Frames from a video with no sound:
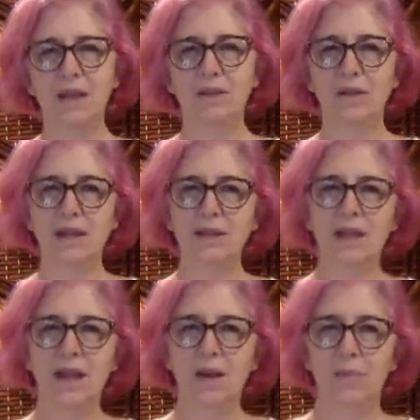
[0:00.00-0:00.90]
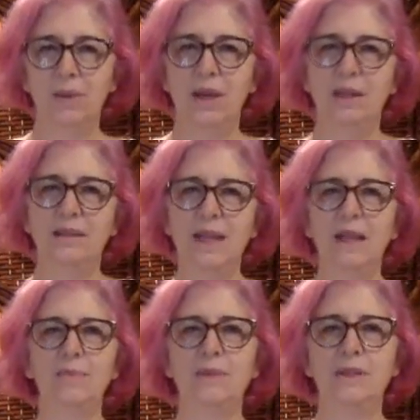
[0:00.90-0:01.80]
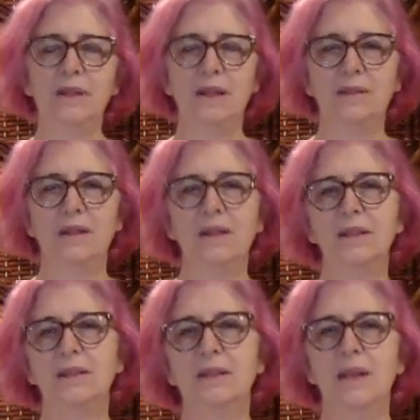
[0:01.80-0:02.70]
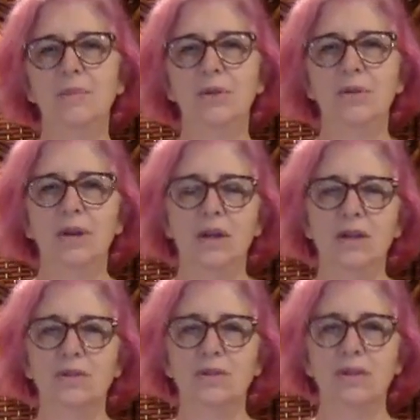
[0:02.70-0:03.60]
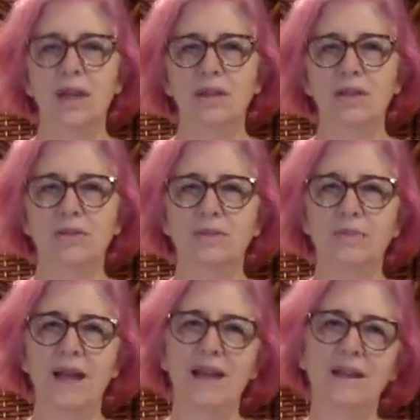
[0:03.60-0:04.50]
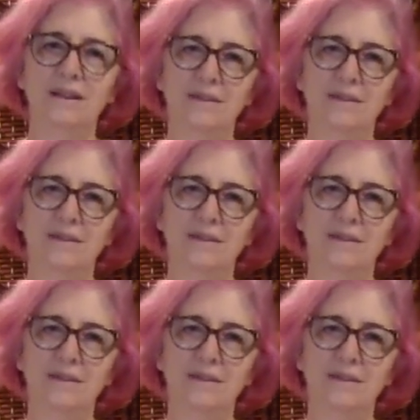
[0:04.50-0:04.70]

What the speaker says: Trying to help tucking the tailbone so that your spine